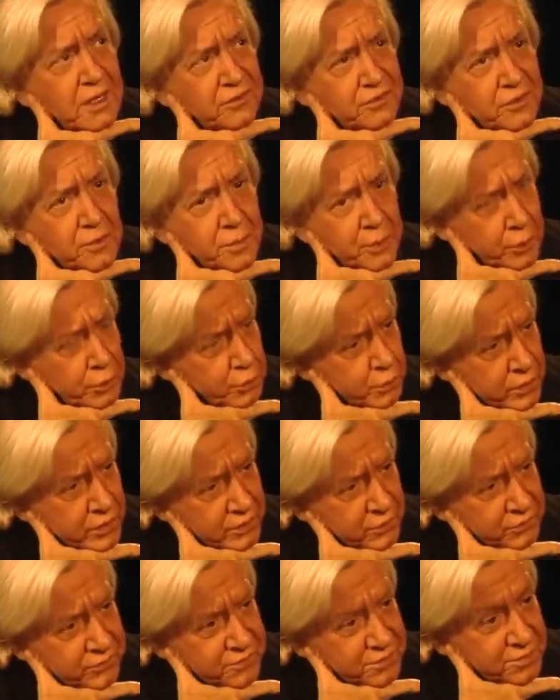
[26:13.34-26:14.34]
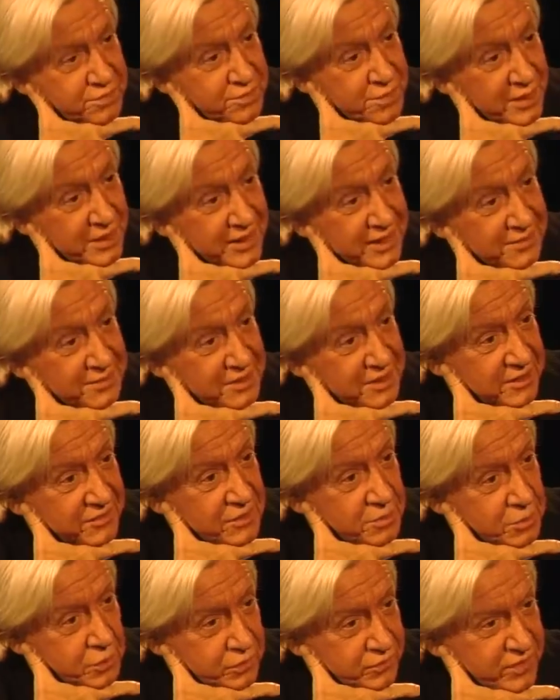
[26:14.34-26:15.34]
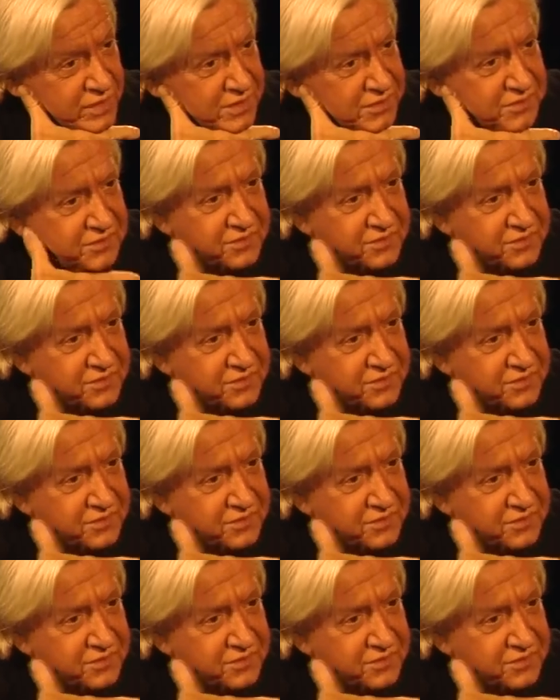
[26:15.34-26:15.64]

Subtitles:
at the Burt Reynolds Blame It on the Movies.